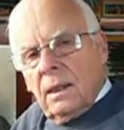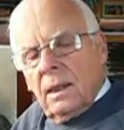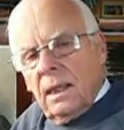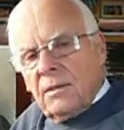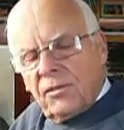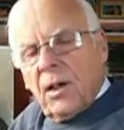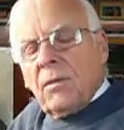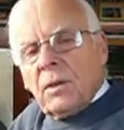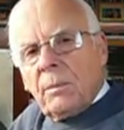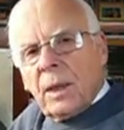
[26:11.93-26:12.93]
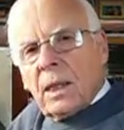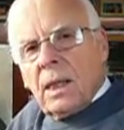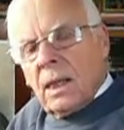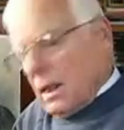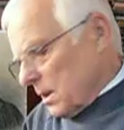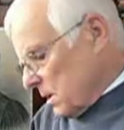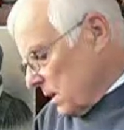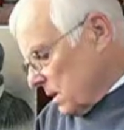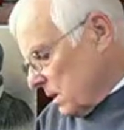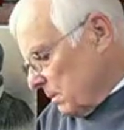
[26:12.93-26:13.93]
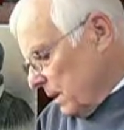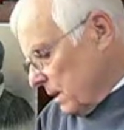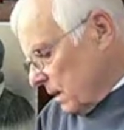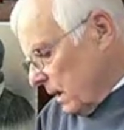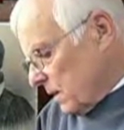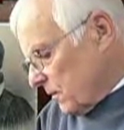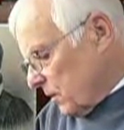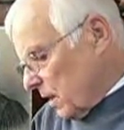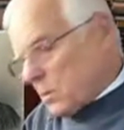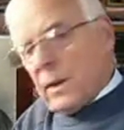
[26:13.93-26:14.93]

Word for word: enthroned upon our hearts, this will be the case for us.